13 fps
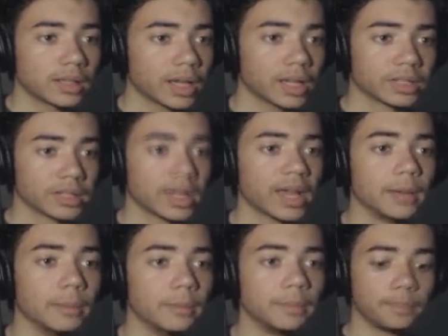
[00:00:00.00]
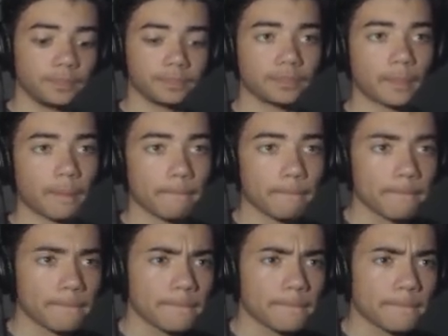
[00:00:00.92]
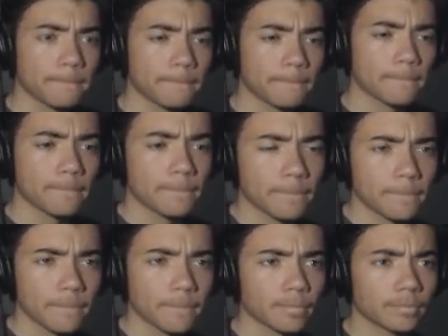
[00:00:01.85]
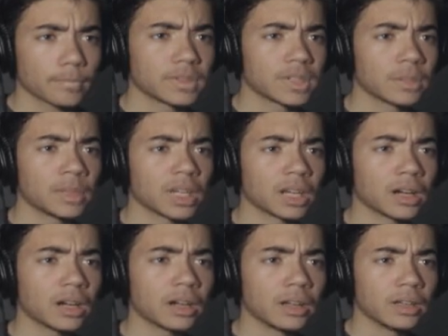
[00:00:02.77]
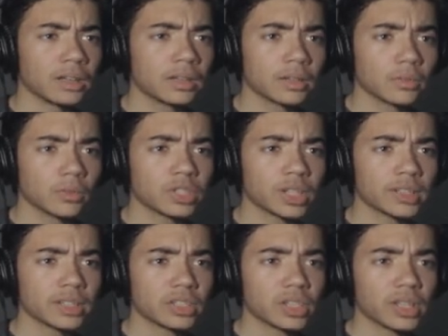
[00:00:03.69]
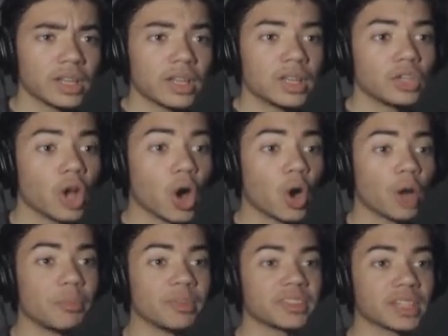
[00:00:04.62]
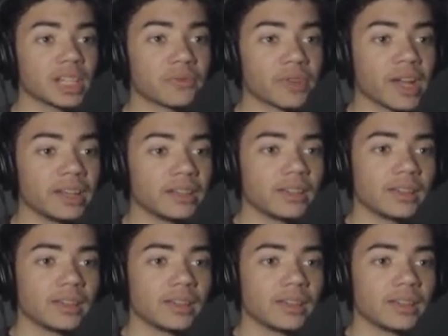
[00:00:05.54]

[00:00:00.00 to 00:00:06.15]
Gosh damn. This is gonna be kinda hard. Reach that stage. No, I've been solidified!